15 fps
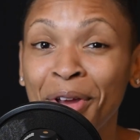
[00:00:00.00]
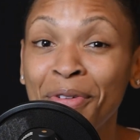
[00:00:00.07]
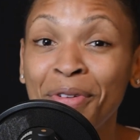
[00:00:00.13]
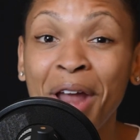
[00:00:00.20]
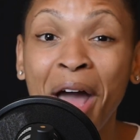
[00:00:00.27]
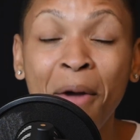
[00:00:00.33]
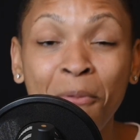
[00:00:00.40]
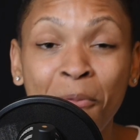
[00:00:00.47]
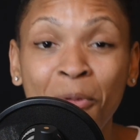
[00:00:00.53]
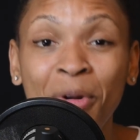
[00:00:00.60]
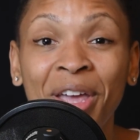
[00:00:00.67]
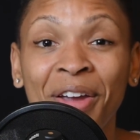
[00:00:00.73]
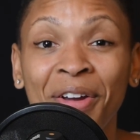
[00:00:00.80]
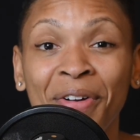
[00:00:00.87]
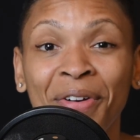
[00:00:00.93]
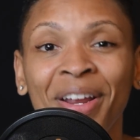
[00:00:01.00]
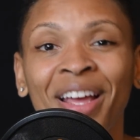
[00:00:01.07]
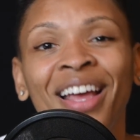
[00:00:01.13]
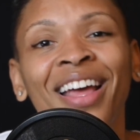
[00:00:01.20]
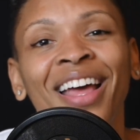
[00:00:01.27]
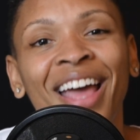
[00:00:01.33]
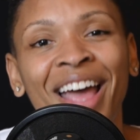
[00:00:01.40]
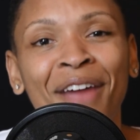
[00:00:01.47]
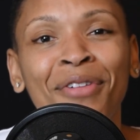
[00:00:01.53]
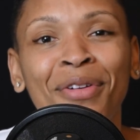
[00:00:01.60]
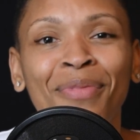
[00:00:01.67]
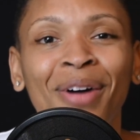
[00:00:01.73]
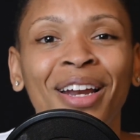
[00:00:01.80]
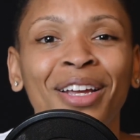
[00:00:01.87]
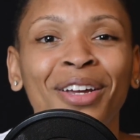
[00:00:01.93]
You're not weird.
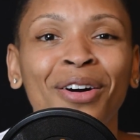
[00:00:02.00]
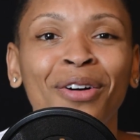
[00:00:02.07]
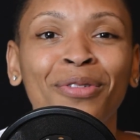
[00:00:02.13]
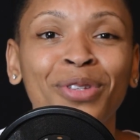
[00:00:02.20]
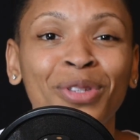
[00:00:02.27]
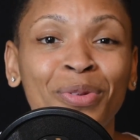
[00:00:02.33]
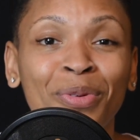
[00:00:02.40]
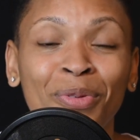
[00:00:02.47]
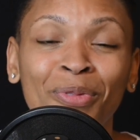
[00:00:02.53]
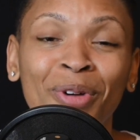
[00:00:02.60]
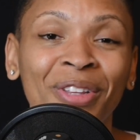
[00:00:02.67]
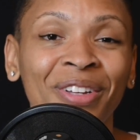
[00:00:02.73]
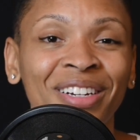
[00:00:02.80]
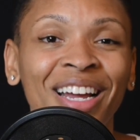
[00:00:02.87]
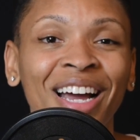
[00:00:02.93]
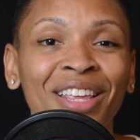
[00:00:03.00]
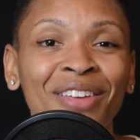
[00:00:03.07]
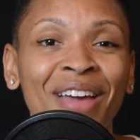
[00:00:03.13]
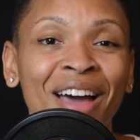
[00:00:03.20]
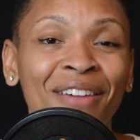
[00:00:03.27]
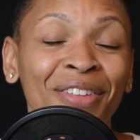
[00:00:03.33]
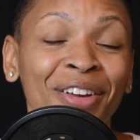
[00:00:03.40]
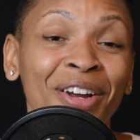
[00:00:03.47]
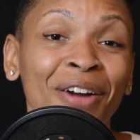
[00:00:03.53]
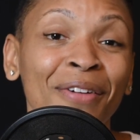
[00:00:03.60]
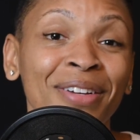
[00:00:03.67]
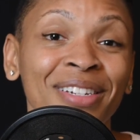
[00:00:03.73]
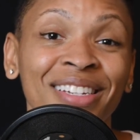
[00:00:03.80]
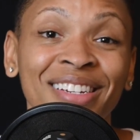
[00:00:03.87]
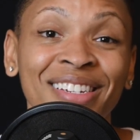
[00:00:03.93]
Everybody goes through, whether or not you have the
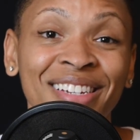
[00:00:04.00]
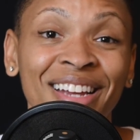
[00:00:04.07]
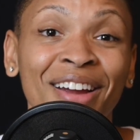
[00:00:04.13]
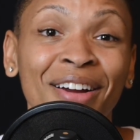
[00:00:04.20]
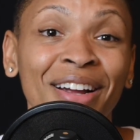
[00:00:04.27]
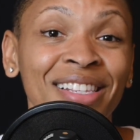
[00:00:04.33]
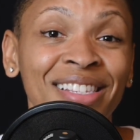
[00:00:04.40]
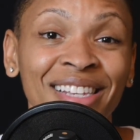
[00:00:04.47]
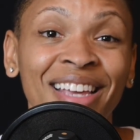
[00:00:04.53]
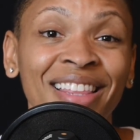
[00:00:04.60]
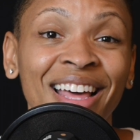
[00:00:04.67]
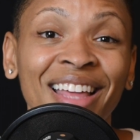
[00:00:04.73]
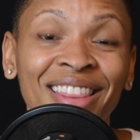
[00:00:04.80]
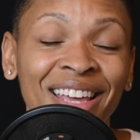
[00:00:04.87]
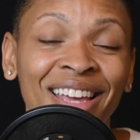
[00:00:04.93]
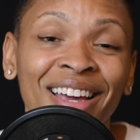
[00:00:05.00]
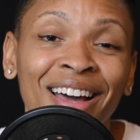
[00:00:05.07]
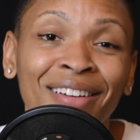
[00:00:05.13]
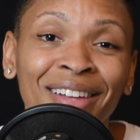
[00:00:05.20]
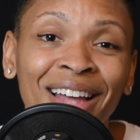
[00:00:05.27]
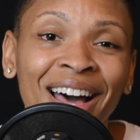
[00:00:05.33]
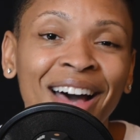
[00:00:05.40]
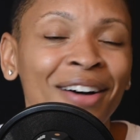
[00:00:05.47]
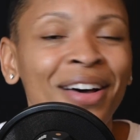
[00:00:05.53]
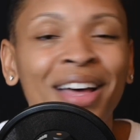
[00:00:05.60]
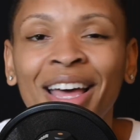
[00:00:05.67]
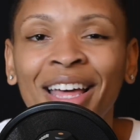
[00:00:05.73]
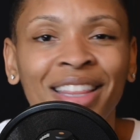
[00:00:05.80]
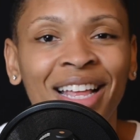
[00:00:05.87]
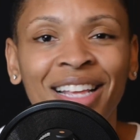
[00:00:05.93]
courage to share and say that thing out loud.
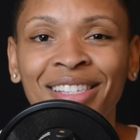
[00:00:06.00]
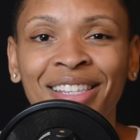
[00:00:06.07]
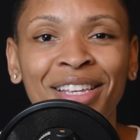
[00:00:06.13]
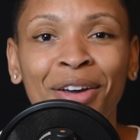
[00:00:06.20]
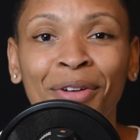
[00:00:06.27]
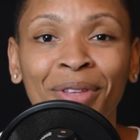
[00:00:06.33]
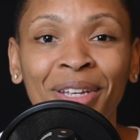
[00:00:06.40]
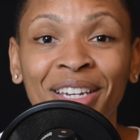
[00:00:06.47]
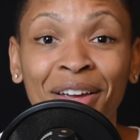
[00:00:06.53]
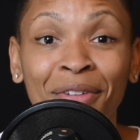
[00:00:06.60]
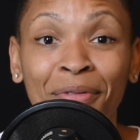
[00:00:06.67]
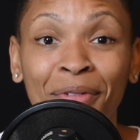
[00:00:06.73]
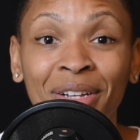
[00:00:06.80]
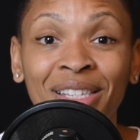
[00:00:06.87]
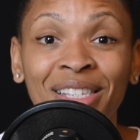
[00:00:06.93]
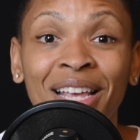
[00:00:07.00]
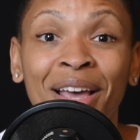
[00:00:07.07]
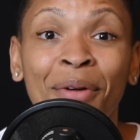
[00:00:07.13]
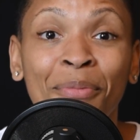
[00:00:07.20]
That's the only difference.